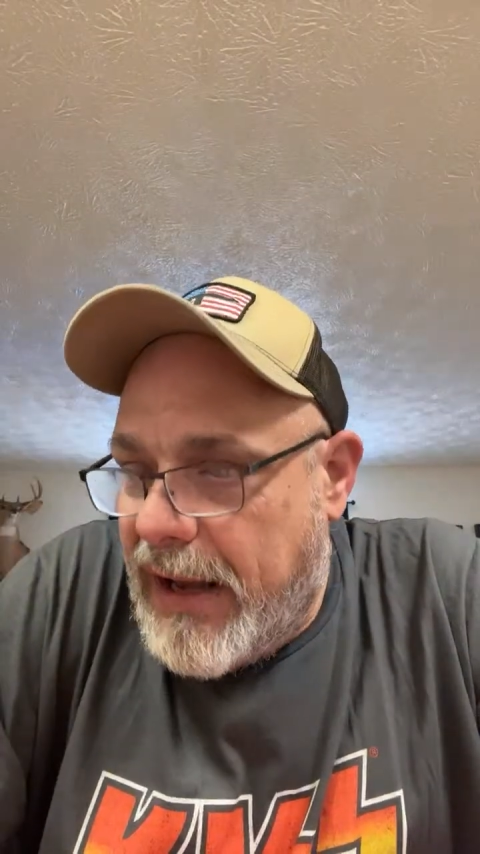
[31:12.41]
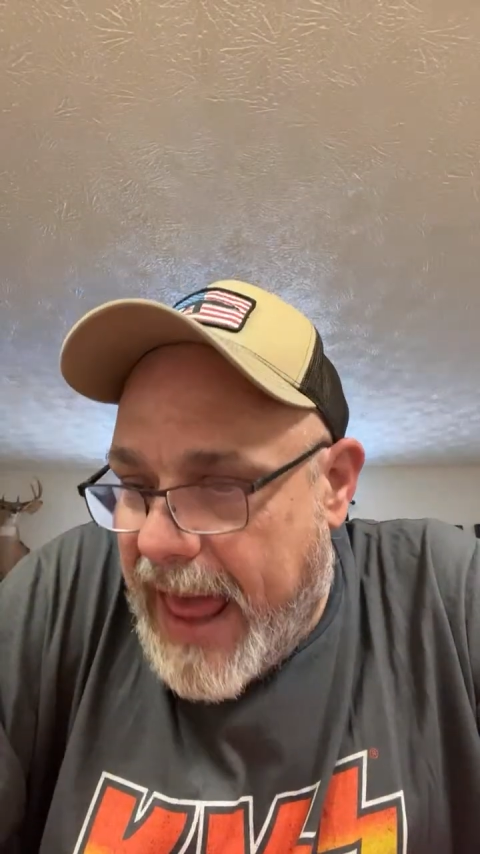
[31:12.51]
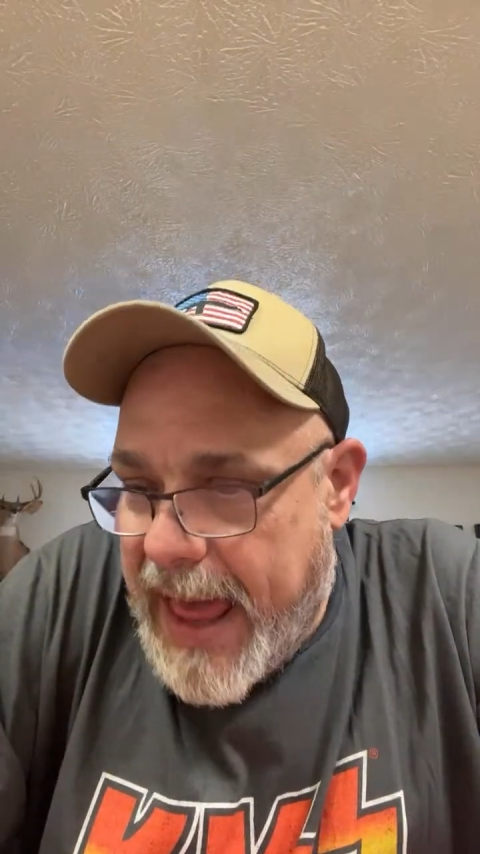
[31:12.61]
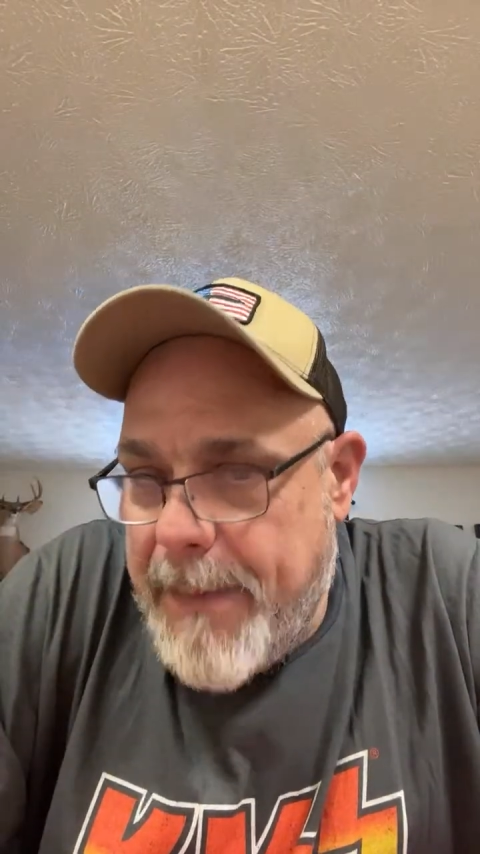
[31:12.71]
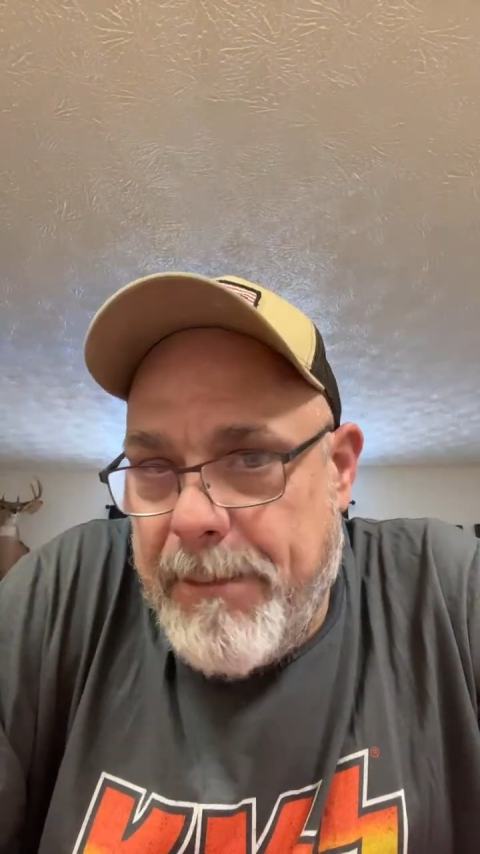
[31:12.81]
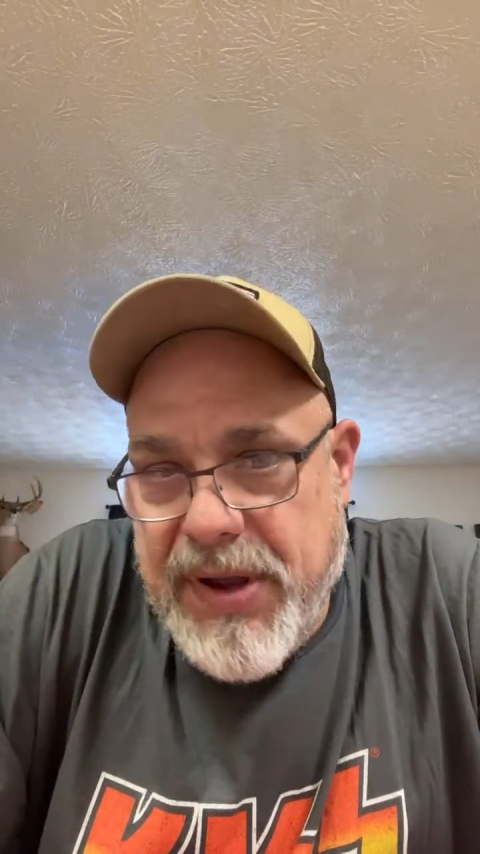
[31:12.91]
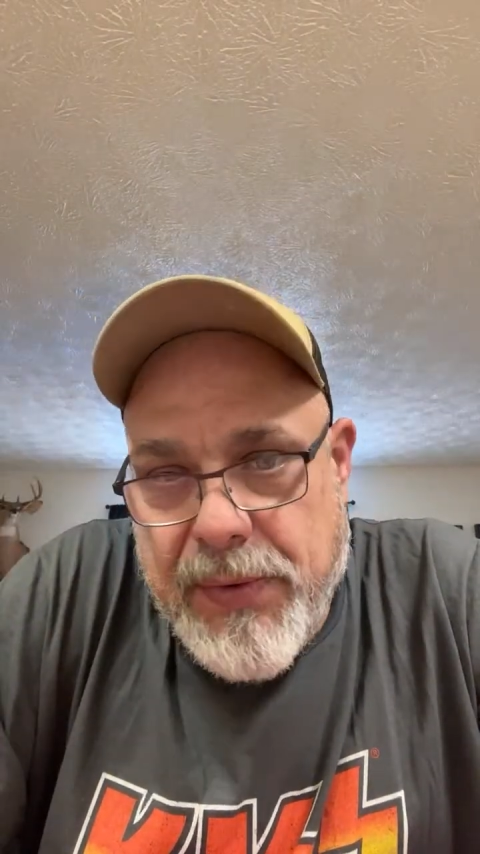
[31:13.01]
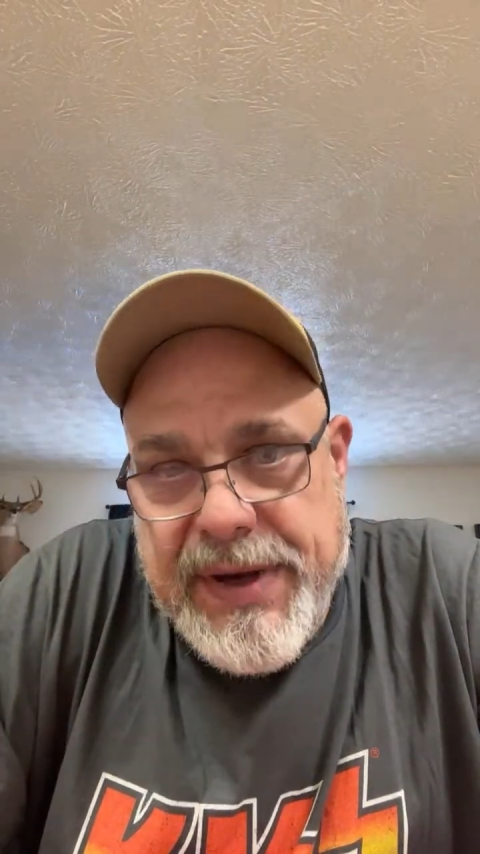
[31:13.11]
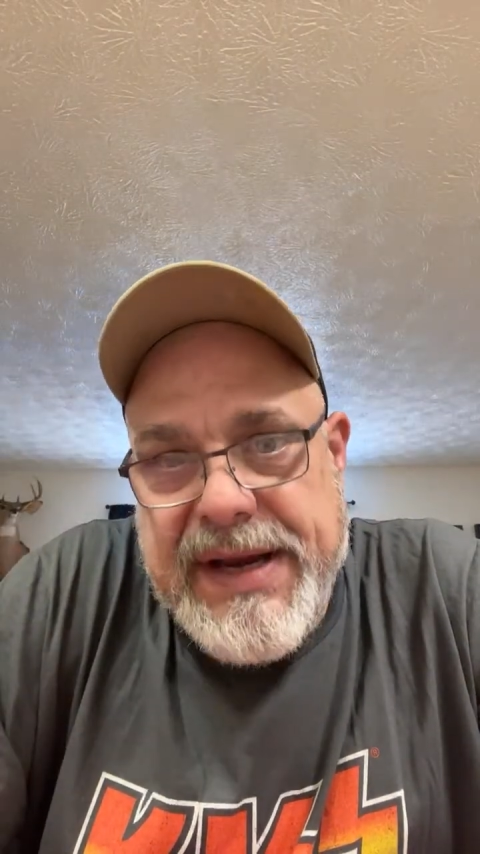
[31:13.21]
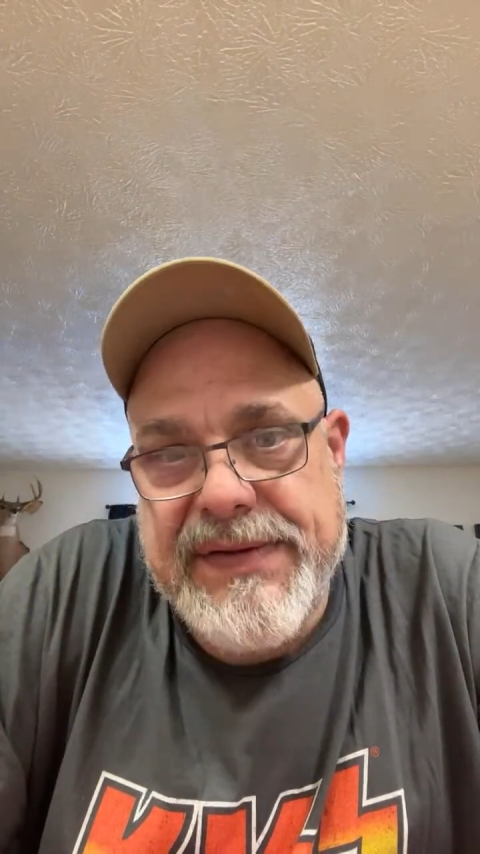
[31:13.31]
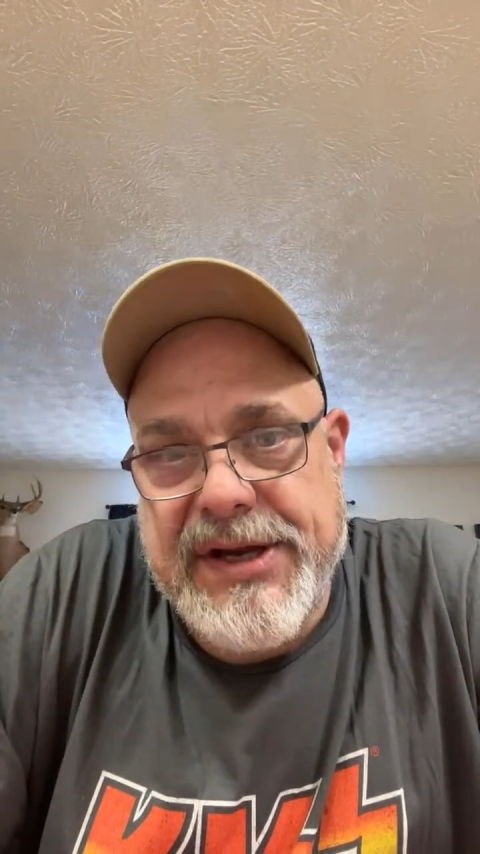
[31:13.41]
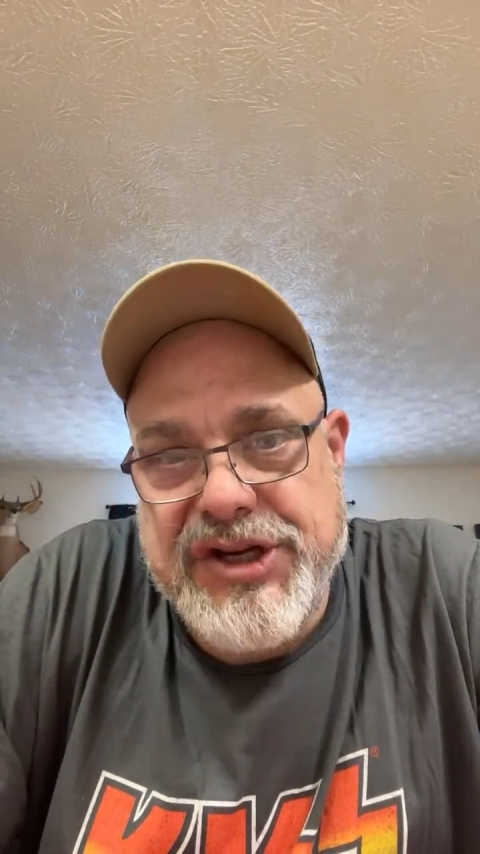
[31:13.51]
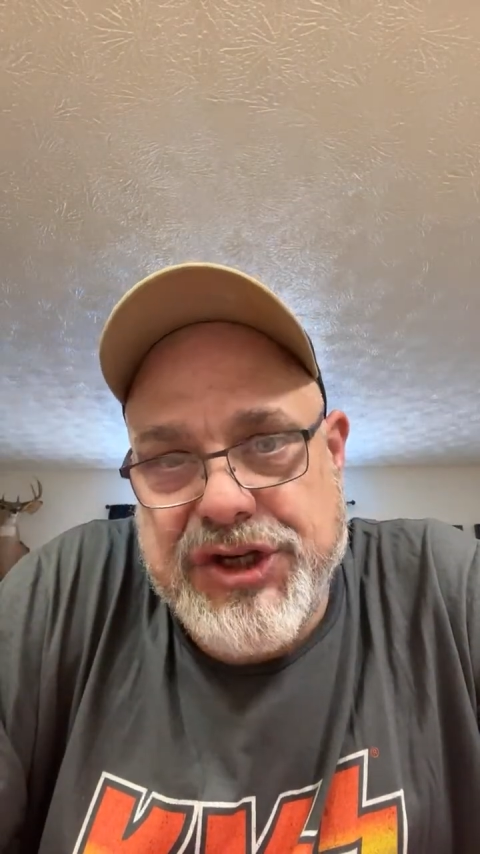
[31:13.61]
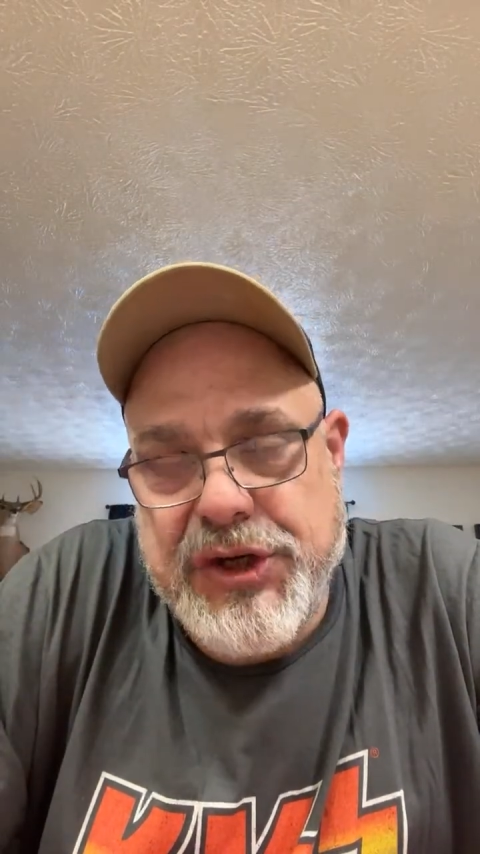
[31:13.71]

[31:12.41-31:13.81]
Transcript: liability that